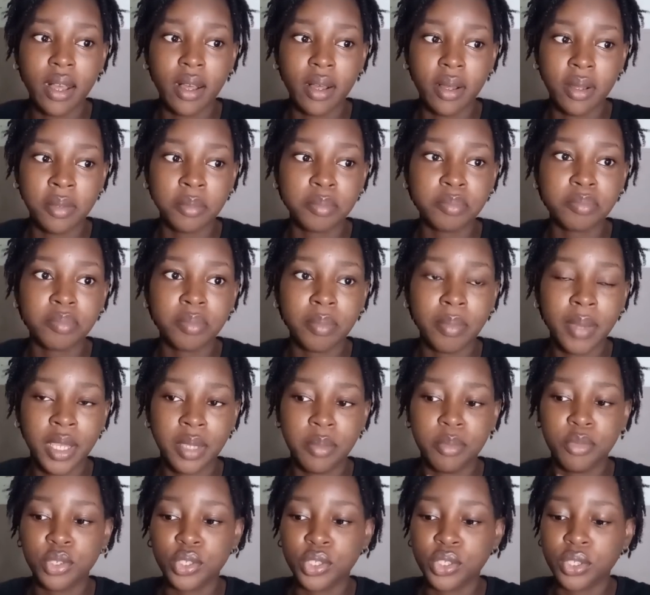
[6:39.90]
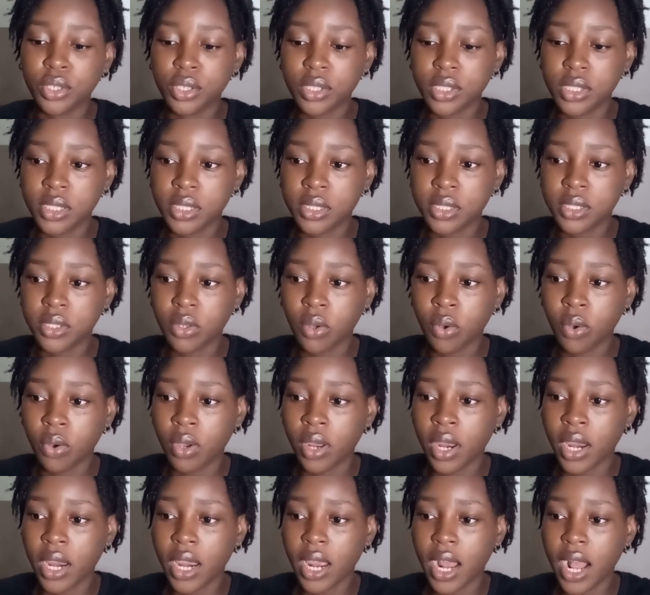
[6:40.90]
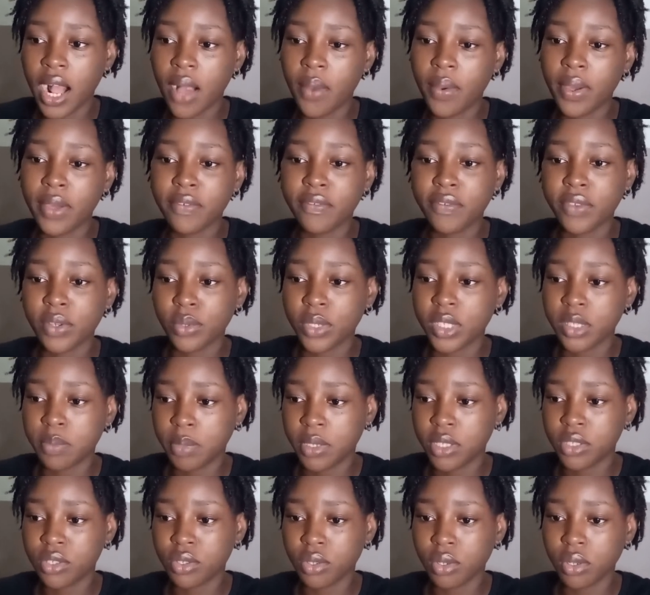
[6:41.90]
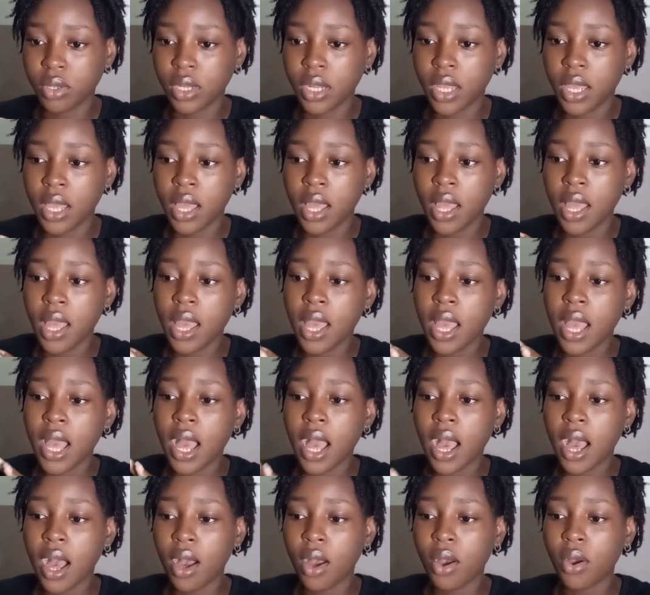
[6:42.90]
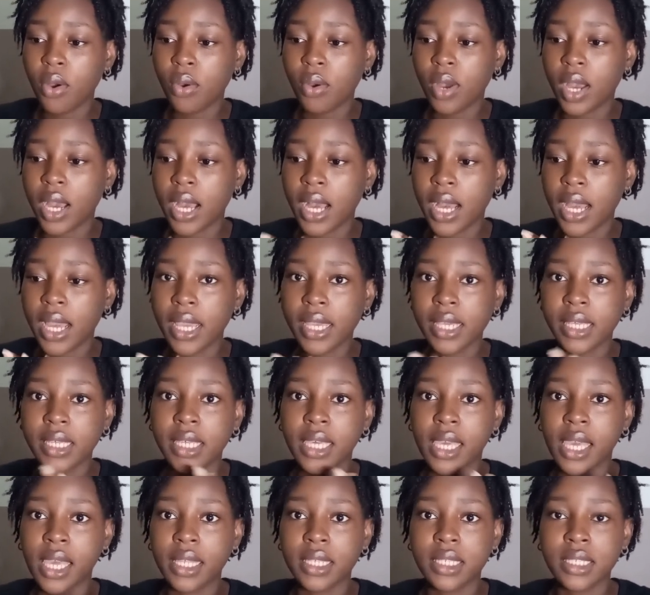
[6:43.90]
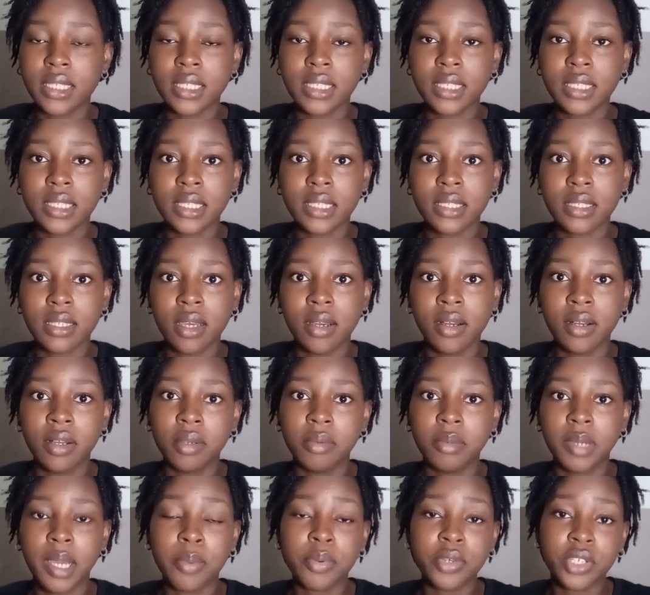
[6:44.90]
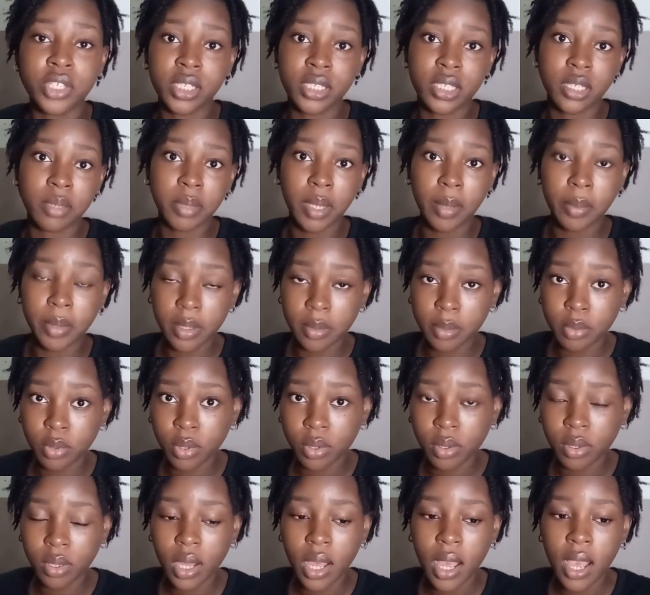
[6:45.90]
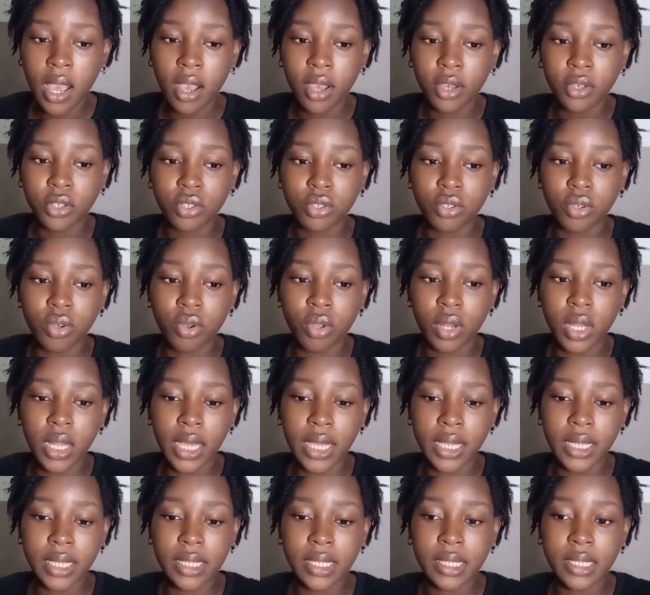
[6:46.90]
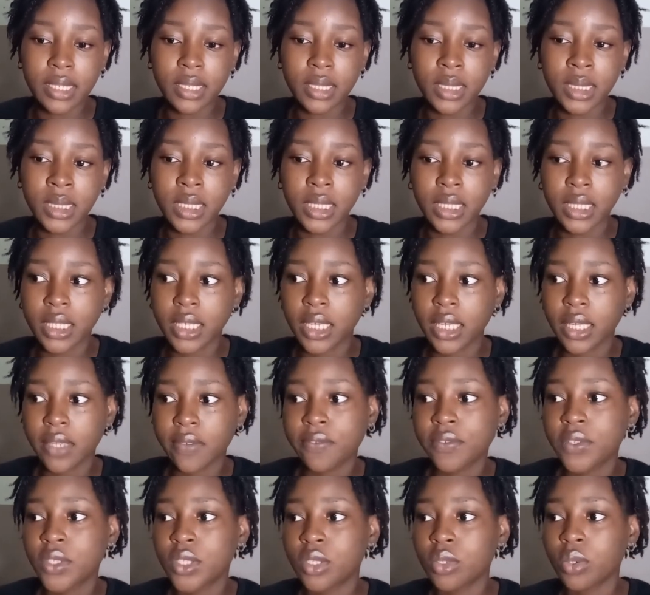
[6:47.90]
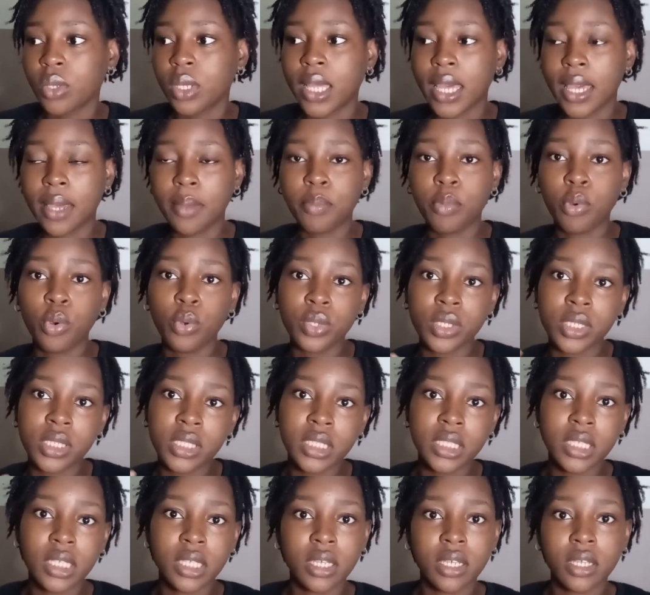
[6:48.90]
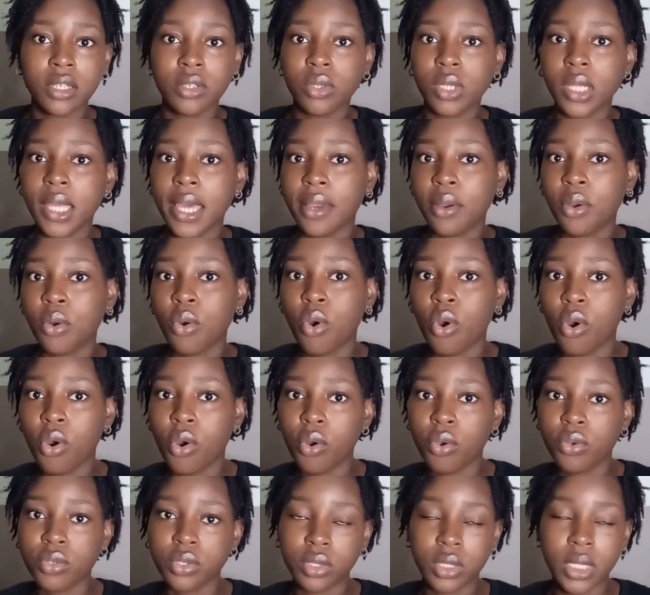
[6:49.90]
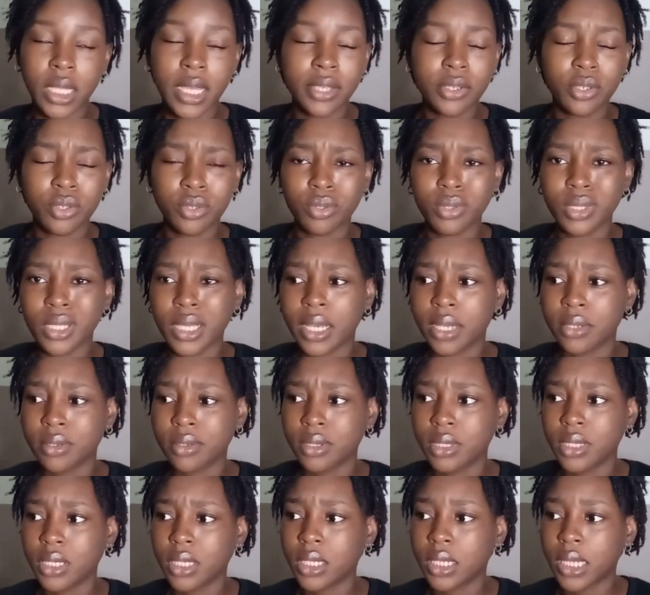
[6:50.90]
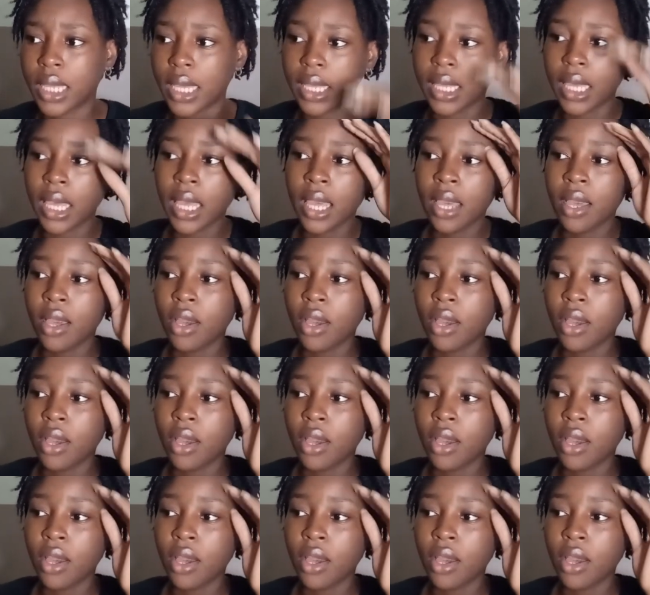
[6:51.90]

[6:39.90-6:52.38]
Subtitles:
my emotions or how I feel is based on how I get appreciated by people, you know, like gifts or like posting or like calls or like, you know, that kind of thing, like